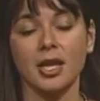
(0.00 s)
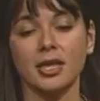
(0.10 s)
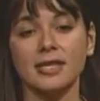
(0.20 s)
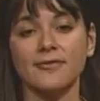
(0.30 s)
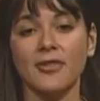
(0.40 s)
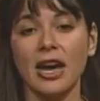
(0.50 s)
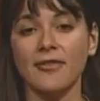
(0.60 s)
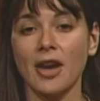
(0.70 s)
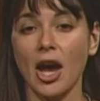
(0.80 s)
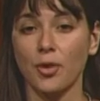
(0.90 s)
This
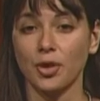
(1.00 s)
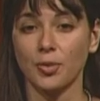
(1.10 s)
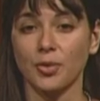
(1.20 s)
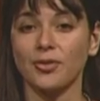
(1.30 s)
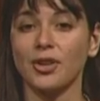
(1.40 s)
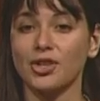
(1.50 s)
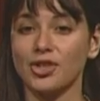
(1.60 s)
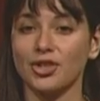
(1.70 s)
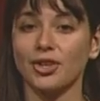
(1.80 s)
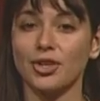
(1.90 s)
five-hour
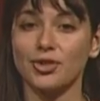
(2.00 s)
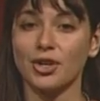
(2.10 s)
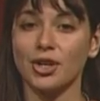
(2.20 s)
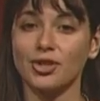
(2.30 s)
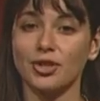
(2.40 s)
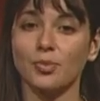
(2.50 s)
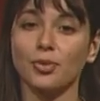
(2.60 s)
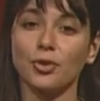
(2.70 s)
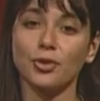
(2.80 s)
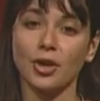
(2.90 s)
professional educational
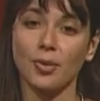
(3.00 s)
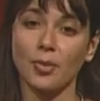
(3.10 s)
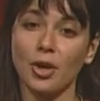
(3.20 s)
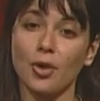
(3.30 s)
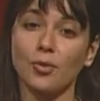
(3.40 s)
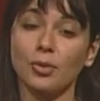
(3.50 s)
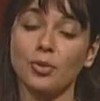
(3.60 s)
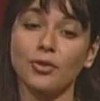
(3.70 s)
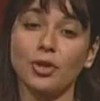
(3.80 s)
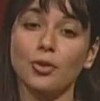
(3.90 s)
program will
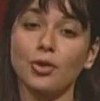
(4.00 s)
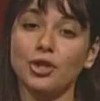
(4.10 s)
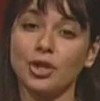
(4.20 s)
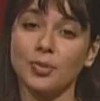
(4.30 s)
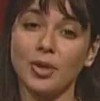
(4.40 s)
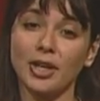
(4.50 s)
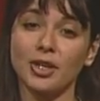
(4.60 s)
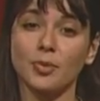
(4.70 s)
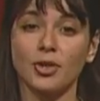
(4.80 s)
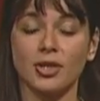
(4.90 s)
be recorded by
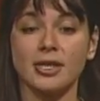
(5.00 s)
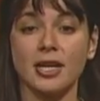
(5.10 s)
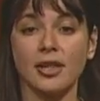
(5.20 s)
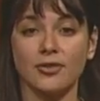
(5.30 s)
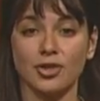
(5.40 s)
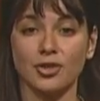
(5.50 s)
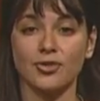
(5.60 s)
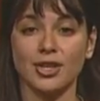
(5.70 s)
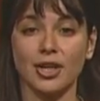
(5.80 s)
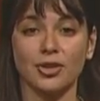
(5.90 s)
Community Television of
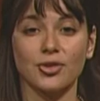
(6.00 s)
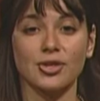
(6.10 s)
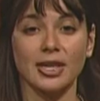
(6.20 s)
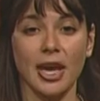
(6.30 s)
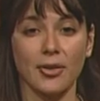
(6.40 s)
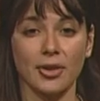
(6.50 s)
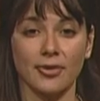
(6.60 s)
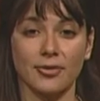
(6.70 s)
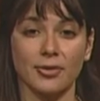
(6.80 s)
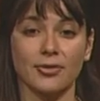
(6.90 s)
Santa Cruz
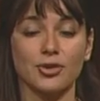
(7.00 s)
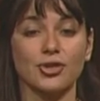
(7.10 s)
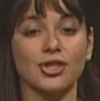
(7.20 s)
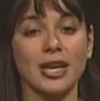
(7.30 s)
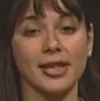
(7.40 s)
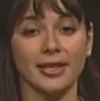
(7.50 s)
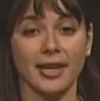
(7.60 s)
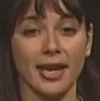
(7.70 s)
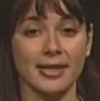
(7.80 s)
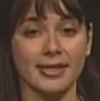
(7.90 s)
County for future
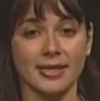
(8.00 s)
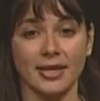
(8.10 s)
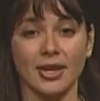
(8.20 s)
telecast,